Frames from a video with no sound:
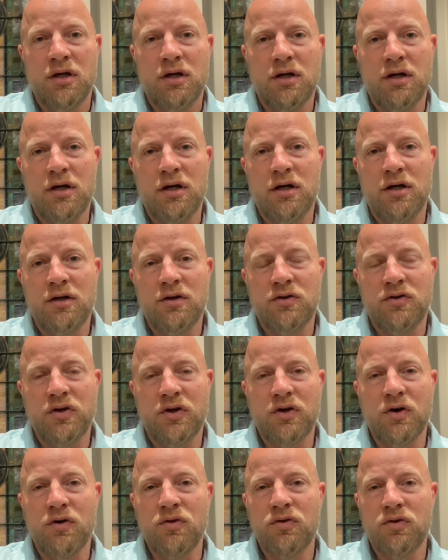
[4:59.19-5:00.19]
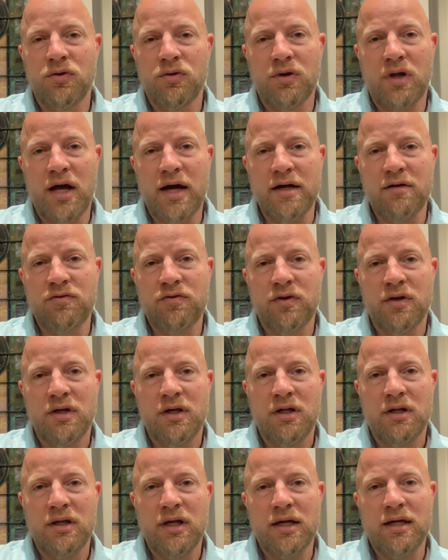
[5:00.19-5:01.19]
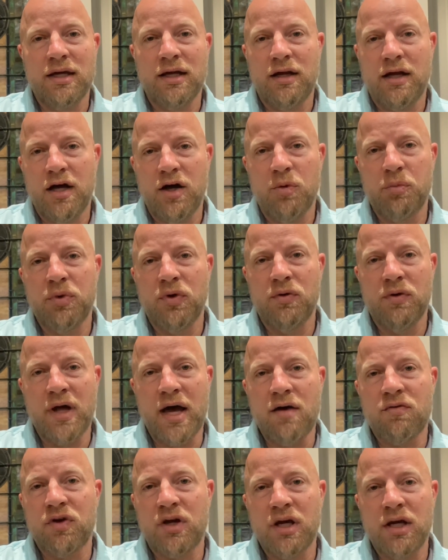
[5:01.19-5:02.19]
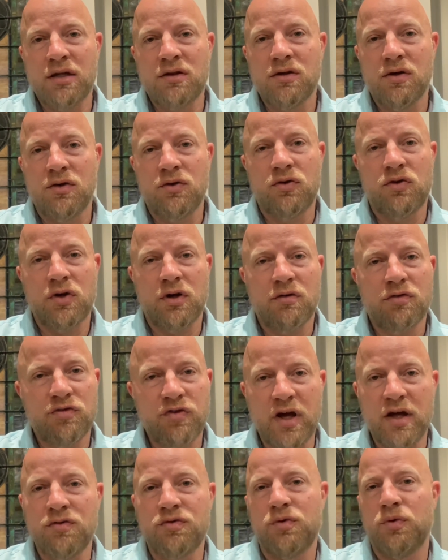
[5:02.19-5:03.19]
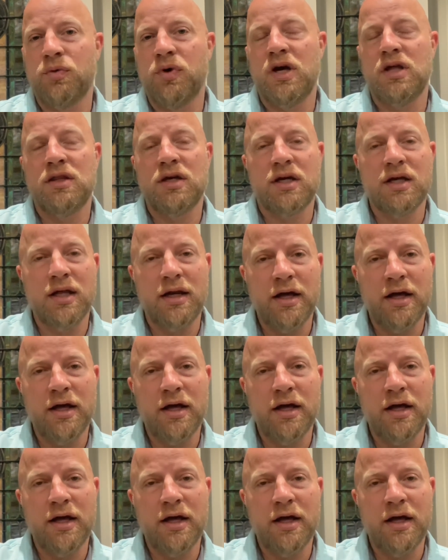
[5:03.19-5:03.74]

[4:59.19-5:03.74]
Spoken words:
to go through life that can help you navigate those in a faithful way, that can